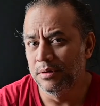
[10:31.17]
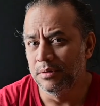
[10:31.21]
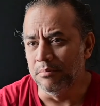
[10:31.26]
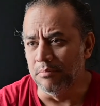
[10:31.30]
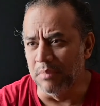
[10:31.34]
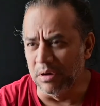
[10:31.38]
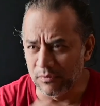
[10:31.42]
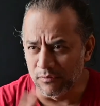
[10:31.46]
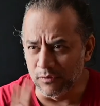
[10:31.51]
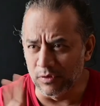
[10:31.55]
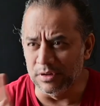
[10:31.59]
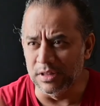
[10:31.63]

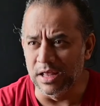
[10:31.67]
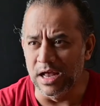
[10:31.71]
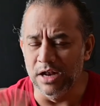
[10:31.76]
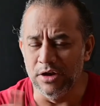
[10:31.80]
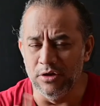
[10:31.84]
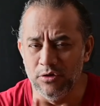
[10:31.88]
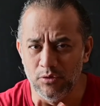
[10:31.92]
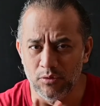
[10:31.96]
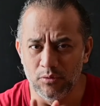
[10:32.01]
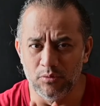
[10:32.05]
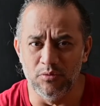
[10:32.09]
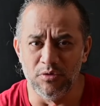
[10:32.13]
But for
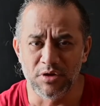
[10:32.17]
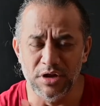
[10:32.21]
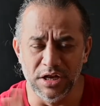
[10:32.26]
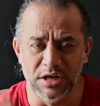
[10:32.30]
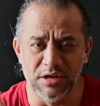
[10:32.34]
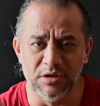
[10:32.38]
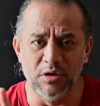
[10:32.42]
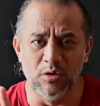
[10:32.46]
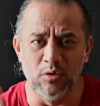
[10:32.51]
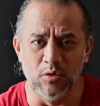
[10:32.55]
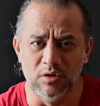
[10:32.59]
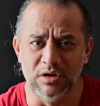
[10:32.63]
that you
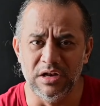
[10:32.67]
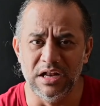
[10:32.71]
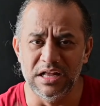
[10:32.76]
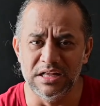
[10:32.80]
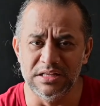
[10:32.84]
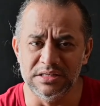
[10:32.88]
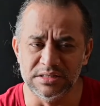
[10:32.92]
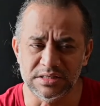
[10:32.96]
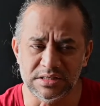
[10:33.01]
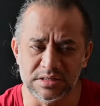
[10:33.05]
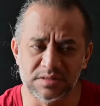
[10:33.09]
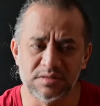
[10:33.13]
need good
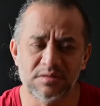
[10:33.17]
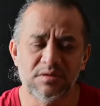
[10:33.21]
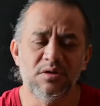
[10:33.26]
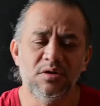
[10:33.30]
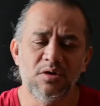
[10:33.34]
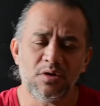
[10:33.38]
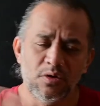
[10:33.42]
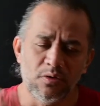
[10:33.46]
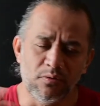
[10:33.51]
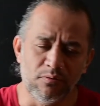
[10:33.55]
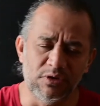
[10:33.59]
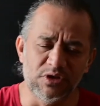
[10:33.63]
lenses,
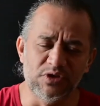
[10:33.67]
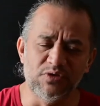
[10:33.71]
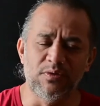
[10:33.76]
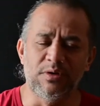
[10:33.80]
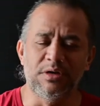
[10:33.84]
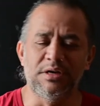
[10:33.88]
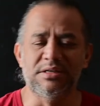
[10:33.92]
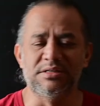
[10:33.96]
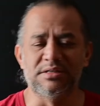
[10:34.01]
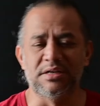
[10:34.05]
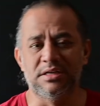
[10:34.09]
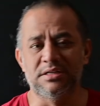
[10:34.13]
which we'll
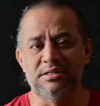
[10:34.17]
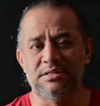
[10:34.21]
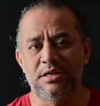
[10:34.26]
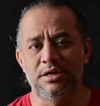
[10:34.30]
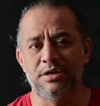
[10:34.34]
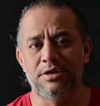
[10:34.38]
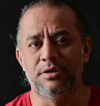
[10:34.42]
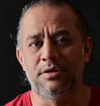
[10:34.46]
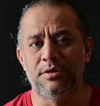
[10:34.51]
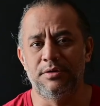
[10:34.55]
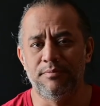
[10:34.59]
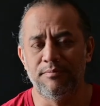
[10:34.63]
discuss
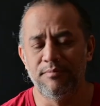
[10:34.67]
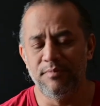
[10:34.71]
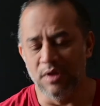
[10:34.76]
later.